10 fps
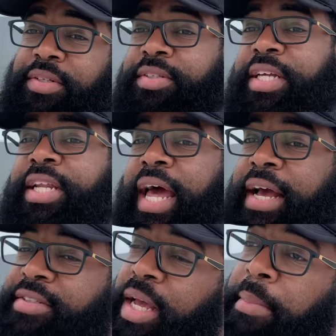See, the
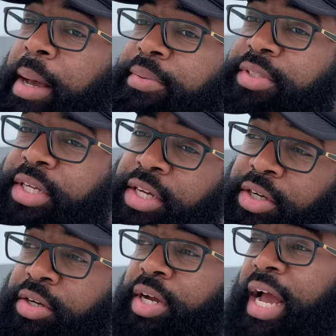last time I was
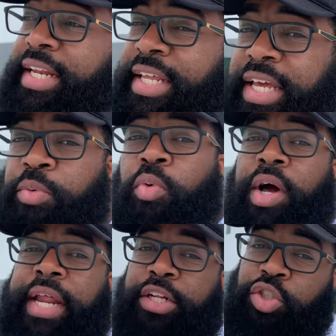here, I did
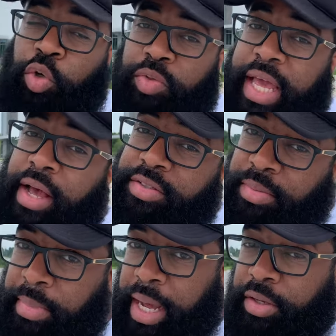one at
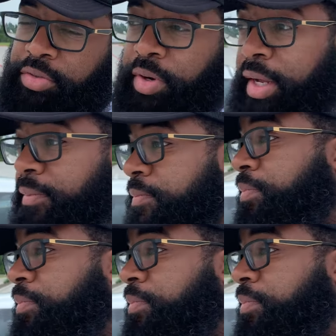2,000 miles, right?